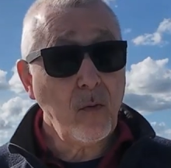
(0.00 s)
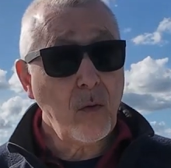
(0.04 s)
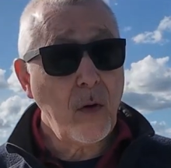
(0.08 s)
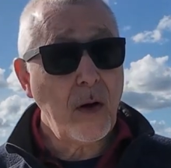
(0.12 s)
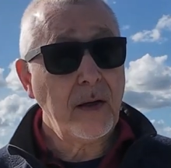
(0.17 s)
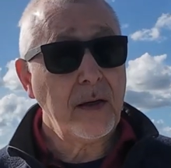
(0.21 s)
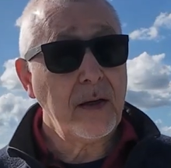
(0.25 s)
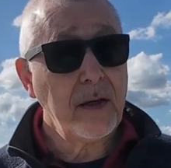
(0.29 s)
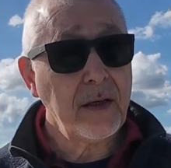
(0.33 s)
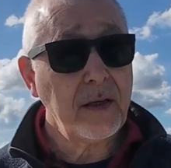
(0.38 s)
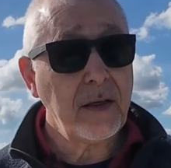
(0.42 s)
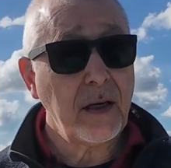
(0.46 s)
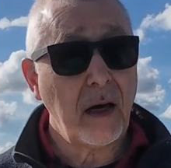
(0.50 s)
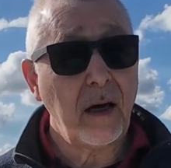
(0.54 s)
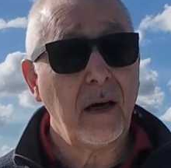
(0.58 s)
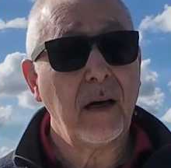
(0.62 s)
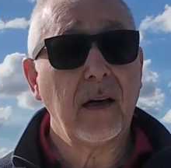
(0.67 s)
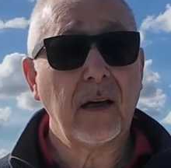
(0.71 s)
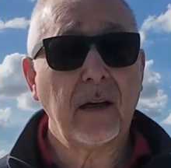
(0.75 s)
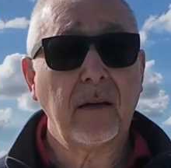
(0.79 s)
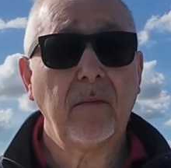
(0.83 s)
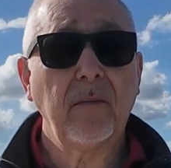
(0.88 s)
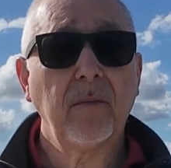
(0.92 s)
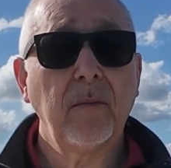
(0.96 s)
one
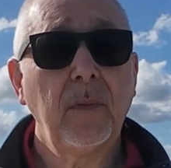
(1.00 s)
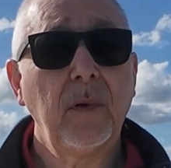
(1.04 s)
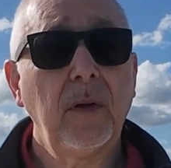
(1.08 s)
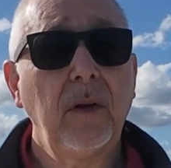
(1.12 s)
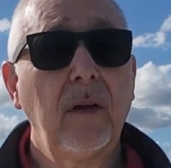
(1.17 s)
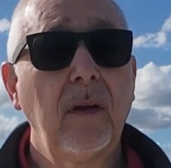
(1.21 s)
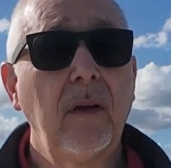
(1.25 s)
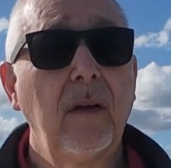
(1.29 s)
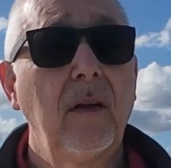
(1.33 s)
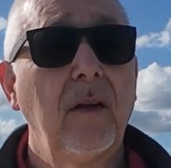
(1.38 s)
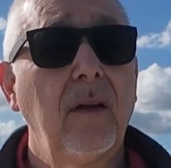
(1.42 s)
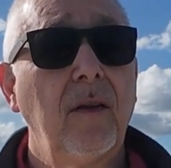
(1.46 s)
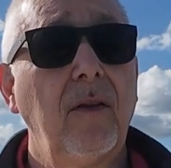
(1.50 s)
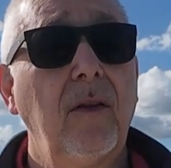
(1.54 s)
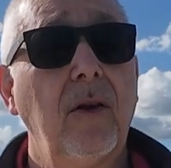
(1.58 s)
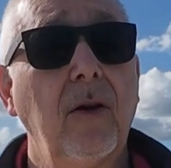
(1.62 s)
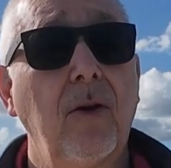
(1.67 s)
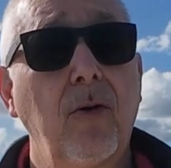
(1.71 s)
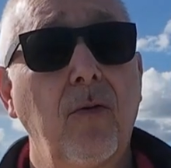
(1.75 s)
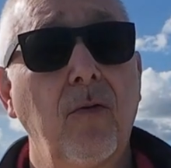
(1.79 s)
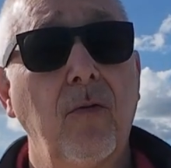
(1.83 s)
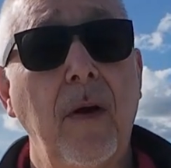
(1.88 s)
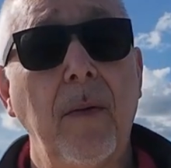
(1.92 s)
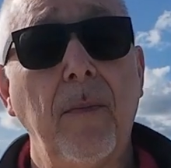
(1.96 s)
time the
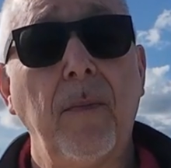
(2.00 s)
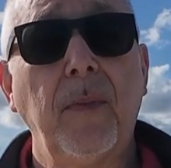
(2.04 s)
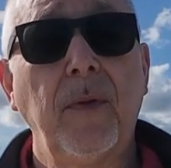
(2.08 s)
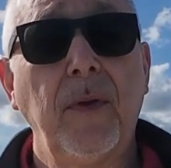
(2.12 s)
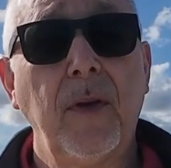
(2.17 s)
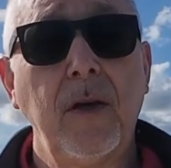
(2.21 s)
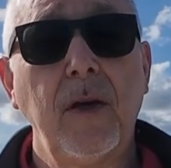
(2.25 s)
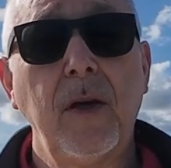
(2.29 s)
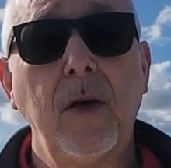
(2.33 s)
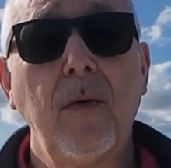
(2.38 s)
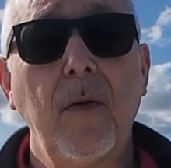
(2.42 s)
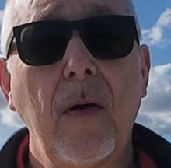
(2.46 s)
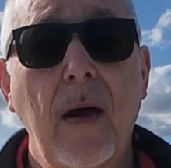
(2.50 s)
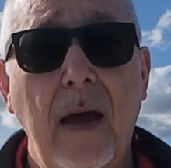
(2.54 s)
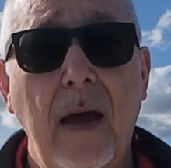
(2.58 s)
grip that you